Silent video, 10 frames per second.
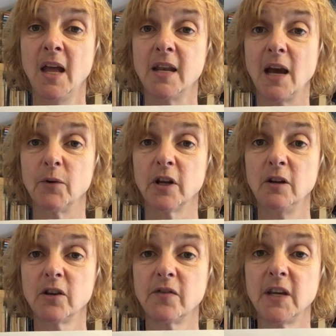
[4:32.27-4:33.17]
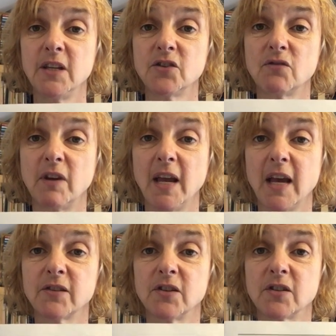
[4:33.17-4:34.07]
Now we're going to look at these 3
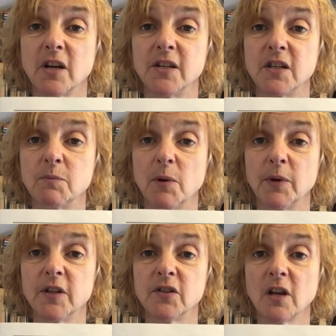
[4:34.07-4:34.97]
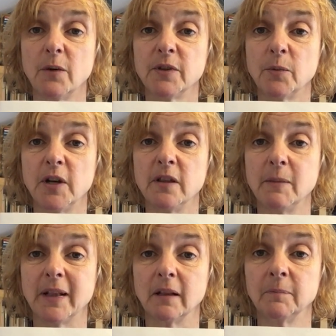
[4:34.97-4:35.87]
exercises, but we're going to start with the one in the
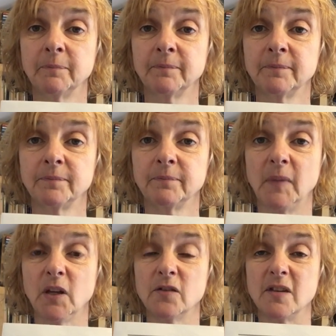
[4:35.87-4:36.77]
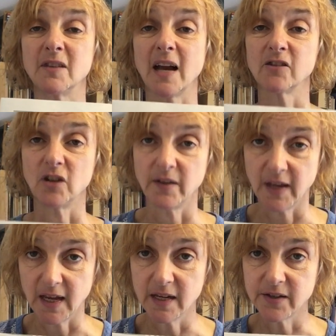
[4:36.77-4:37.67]
middle because it's actually
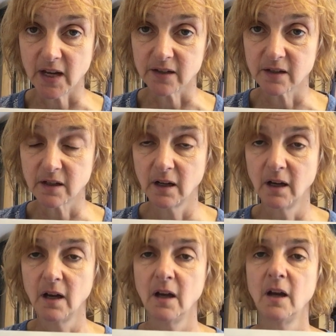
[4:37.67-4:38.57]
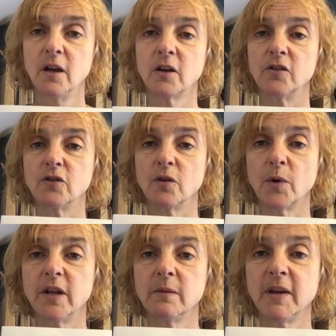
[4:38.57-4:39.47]
the easiest. We'll do the
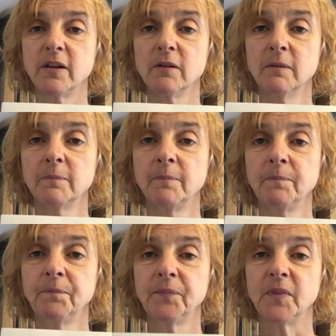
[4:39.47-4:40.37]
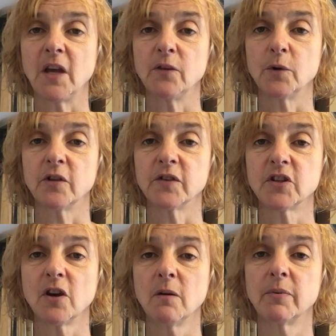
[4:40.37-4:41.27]
one in the middle, then the one on the
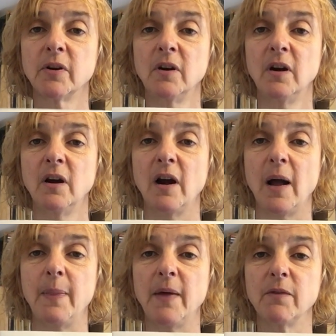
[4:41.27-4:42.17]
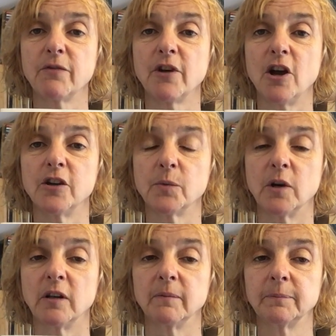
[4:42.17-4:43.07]
top, and then the third
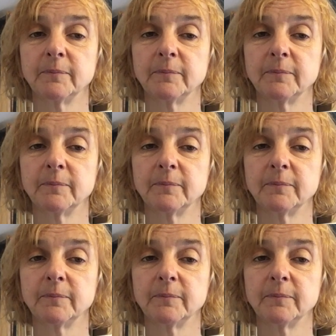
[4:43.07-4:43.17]
one.